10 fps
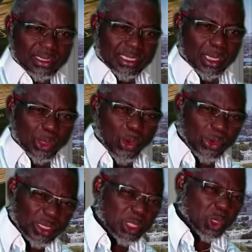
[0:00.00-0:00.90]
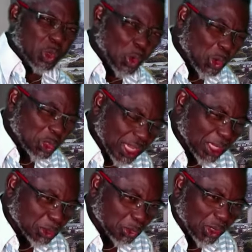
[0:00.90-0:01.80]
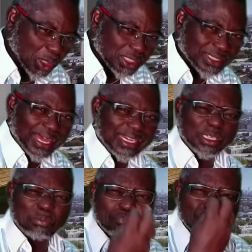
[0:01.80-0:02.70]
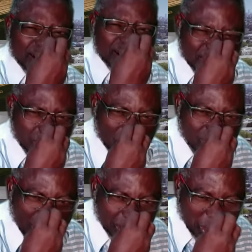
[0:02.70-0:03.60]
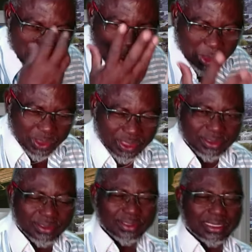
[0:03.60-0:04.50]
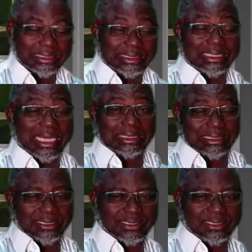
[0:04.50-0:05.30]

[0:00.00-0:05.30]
said God is closer to us than the breath of our nostril. Yay.